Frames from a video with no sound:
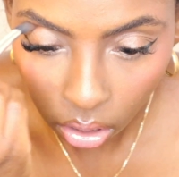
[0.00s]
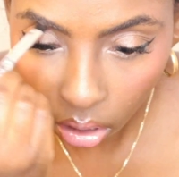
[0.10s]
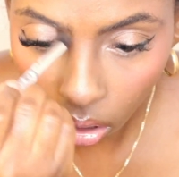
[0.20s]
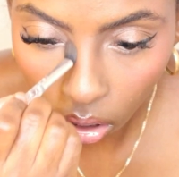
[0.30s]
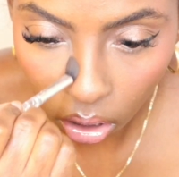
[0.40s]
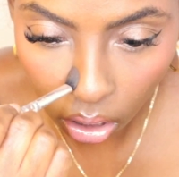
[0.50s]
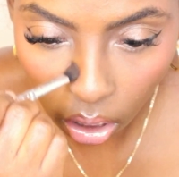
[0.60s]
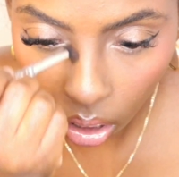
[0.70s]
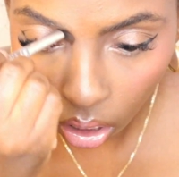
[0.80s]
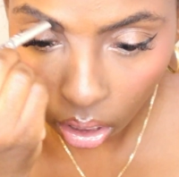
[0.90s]

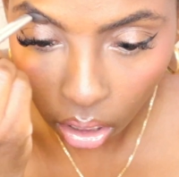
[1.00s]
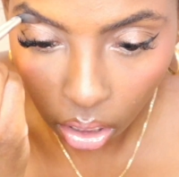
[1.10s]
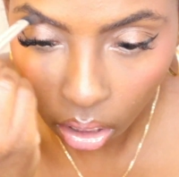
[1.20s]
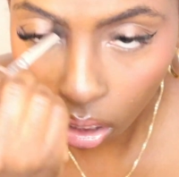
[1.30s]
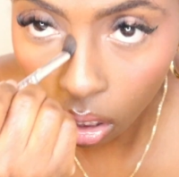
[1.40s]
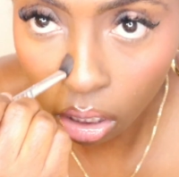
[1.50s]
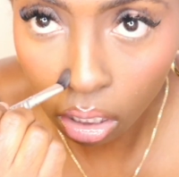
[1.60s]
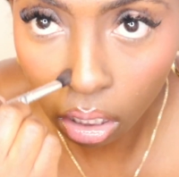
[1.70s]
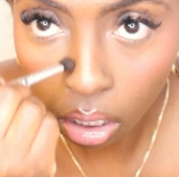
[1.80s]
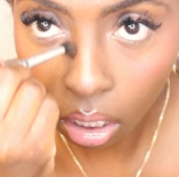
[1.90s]
usually
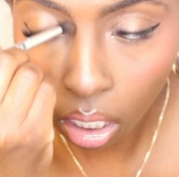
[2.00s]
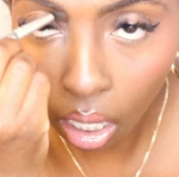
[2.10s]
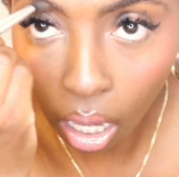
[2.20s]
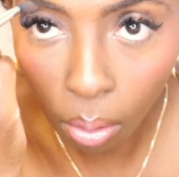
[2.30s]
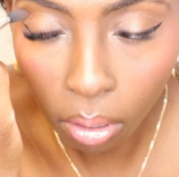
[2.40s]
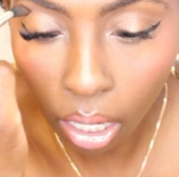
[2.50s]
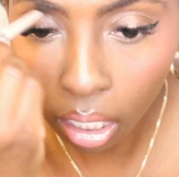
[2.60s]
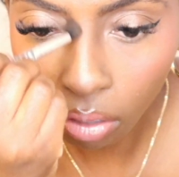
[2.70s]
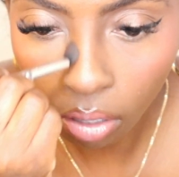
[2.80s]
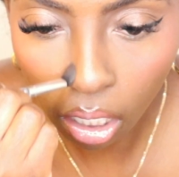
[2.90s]
I would have
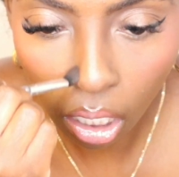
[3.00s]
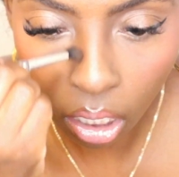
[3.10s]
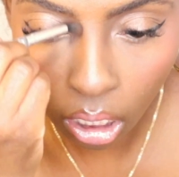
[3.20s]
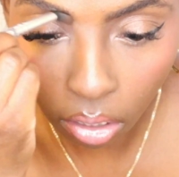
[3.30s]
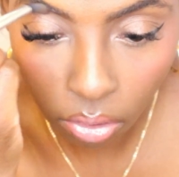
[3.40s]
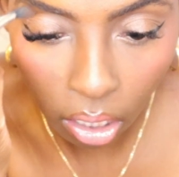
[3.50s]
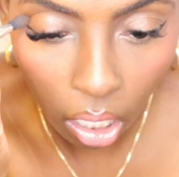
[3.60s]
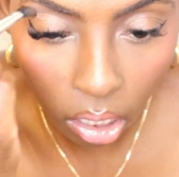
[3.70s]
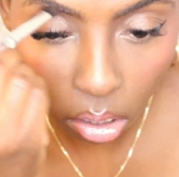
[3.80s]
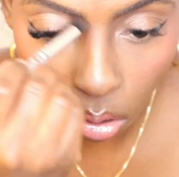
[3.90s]
had to find like a different
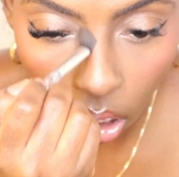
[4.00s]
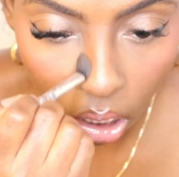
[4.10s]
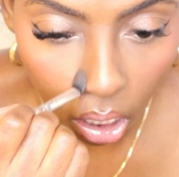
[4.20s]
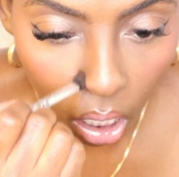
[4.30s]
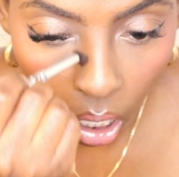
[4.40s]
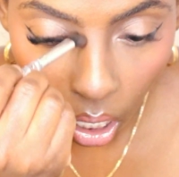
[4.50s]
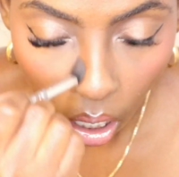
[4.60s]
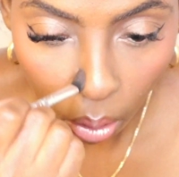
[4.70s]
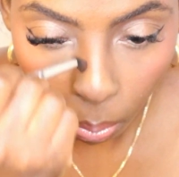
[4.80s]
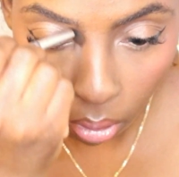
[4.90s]
contour.
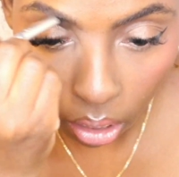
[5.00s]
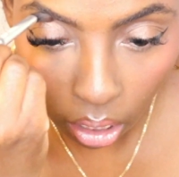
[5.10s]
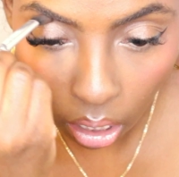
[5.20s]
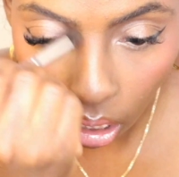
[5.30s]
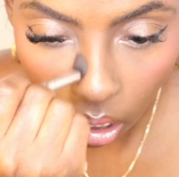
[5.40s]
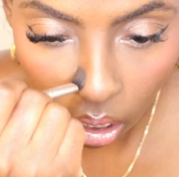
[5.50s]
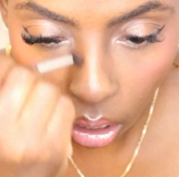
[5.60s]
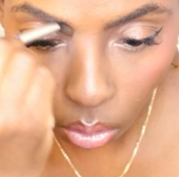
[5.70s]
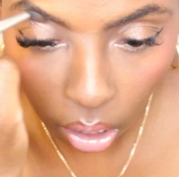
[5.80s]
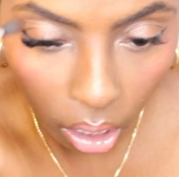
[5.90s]
But the
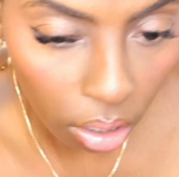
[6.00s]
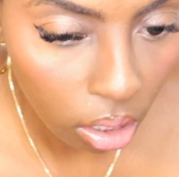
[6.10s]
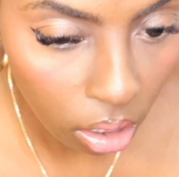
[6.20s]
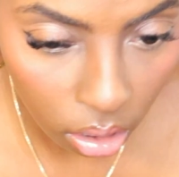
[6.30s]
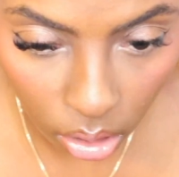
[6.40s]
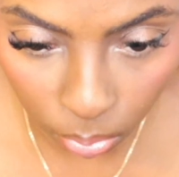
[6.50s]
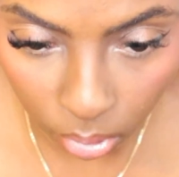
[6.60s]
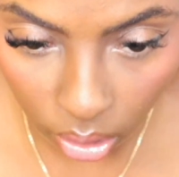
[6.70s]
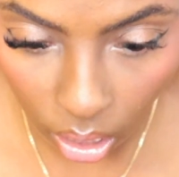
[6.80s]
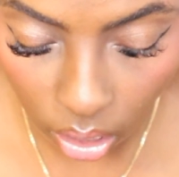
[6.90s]
UK uh, girlies
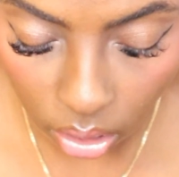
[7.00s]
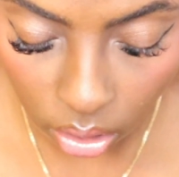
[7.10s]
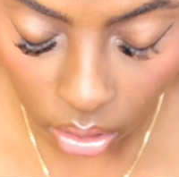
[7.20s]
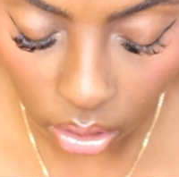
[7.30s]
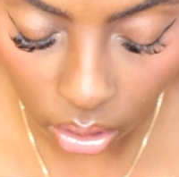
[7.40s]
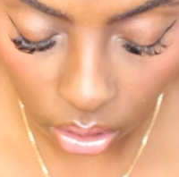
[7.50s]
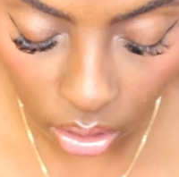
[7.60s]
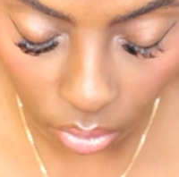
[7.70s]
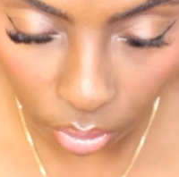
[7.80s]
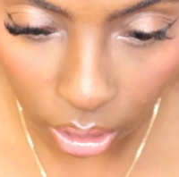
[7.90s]
put their
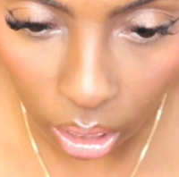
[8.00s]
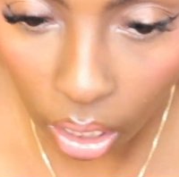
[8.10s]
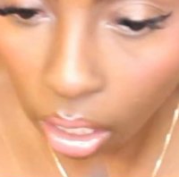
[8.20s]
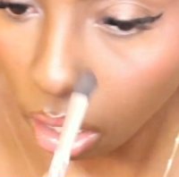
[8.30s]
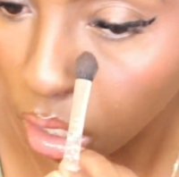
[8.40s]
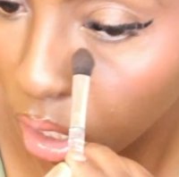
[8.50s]
stuff right there.